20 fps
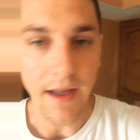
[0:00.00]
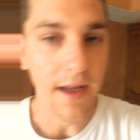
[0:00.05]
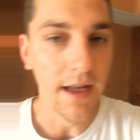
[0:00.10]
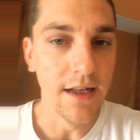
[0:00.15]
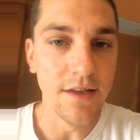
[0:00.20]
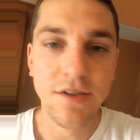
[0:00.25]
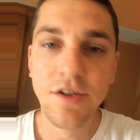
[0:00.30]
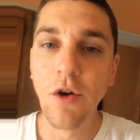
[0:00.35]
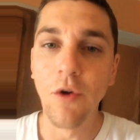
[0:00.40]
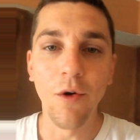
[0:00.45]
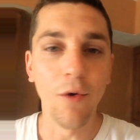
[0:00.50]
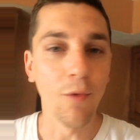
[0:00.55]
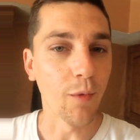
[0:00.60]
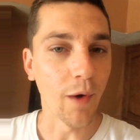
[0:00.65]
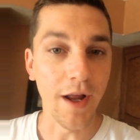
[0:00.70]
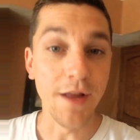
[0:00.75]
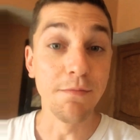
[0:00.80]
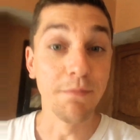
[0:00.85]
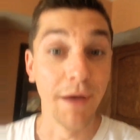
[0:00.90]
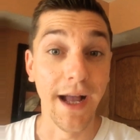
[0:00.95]
It's going
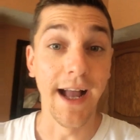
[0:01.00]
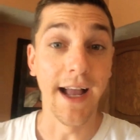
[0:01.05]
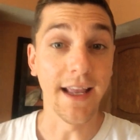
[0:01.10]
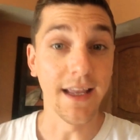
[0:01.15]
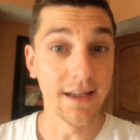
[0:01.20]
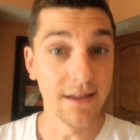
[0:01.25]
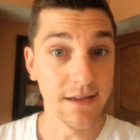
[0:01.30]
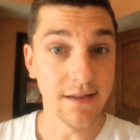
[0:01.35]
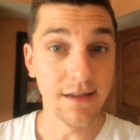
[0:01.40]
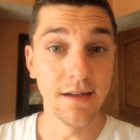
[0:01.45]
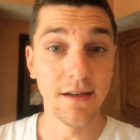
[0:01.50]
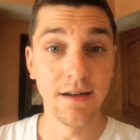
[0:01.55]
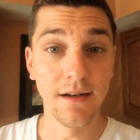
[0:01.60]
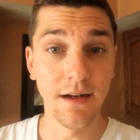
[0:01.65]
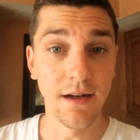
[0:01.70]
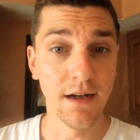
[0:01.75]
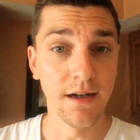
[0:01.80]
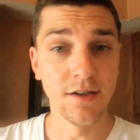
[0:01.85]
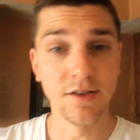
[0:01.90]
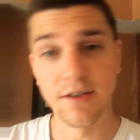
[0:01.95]
right back
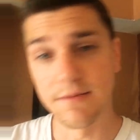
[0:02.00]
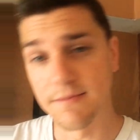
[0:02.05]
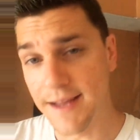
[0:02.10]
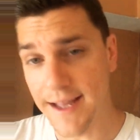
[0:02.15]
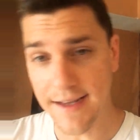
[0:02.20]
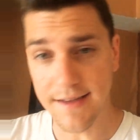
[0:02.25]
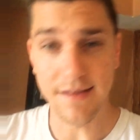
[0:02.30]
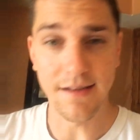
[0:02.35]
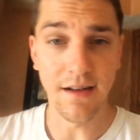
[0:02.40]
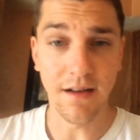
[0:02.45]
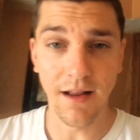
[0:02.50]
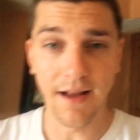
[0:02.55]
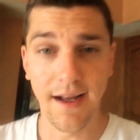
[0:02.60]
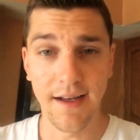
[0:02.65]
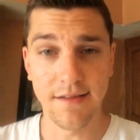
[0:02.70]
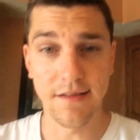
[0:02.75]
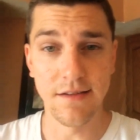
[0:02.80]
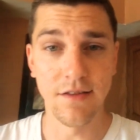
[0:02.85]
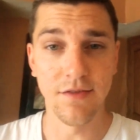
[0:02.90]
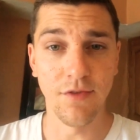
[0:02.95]
into gymnastic
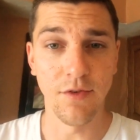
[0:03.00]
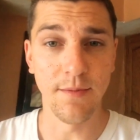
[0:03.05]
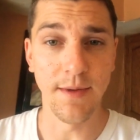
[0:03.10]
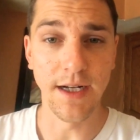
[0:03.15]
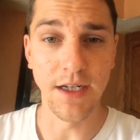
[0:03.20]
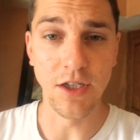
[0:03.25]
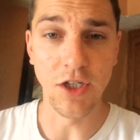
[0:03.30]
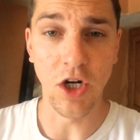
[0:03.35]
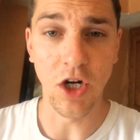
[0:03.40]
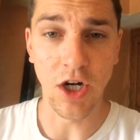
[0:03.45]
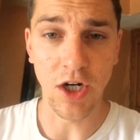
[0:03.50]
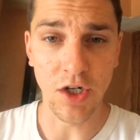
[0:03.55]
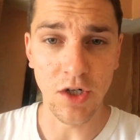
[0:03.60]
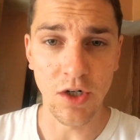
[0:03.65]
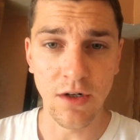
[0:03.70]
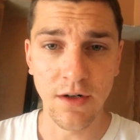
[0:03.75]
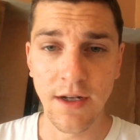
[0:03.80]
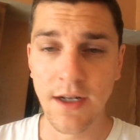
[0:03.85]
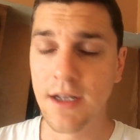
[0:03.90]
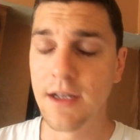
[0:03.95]
classes for my
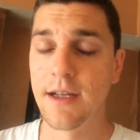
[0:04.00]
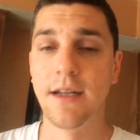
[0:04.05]
daughter.